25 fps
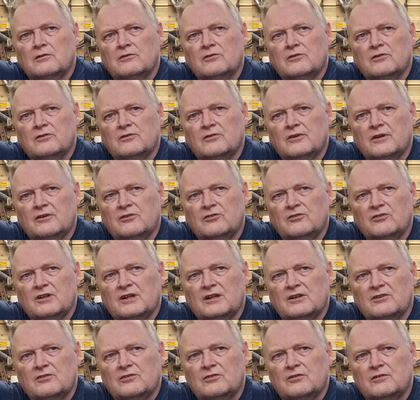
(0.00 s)
There's no
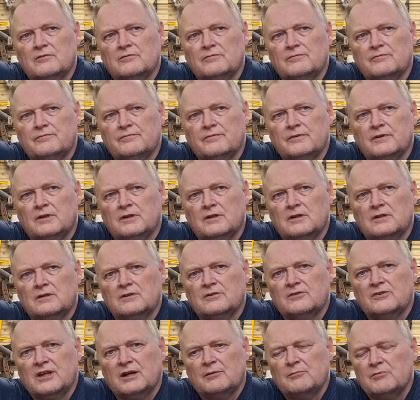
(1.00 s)
chance of
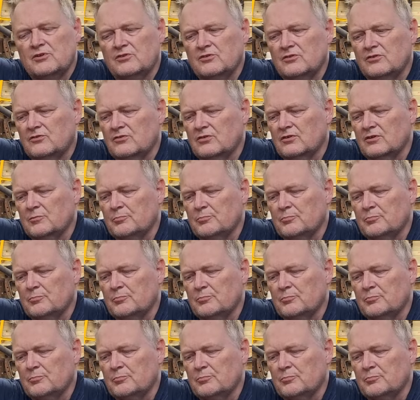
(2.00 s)
damaging to